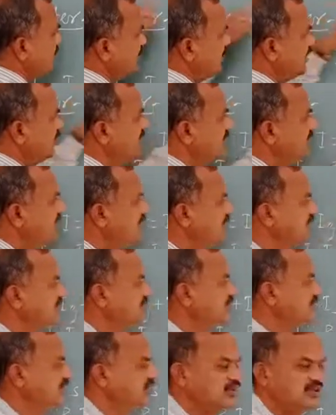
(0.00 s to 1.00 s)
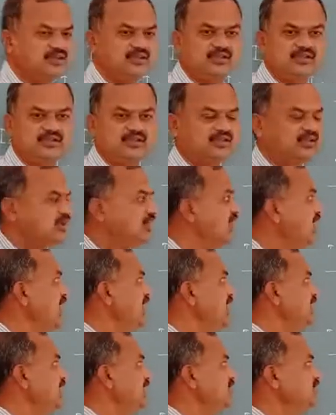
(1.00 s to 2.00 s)
connected
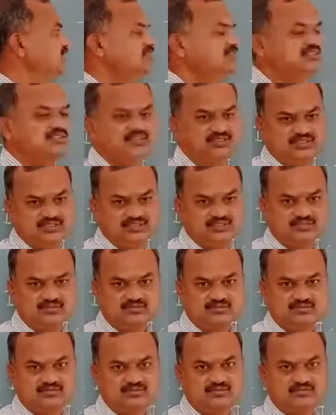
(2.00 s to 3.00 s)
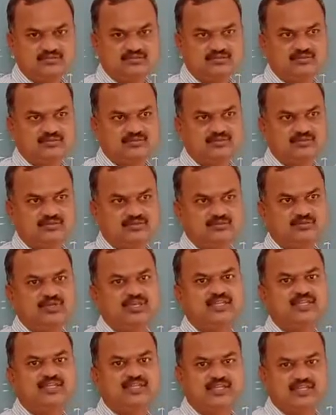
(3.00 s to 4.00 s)
across G to
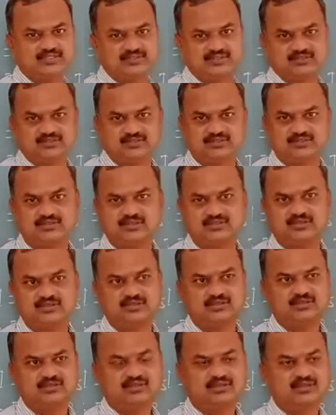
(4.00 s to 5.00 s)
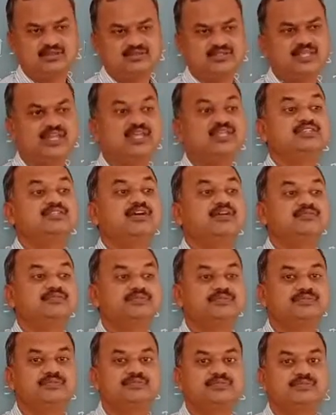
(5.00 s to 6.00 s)
increase the range
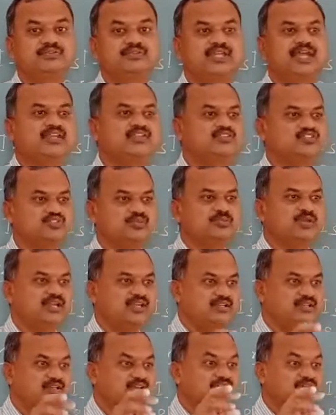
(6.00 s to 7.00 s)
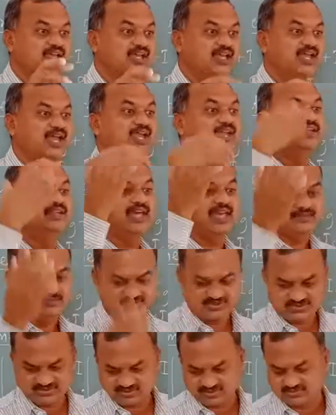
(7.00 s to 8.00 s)
of that instrument n
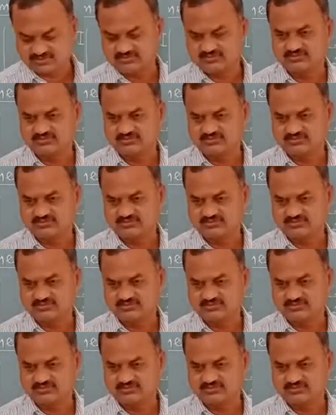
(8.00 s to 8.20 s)
times.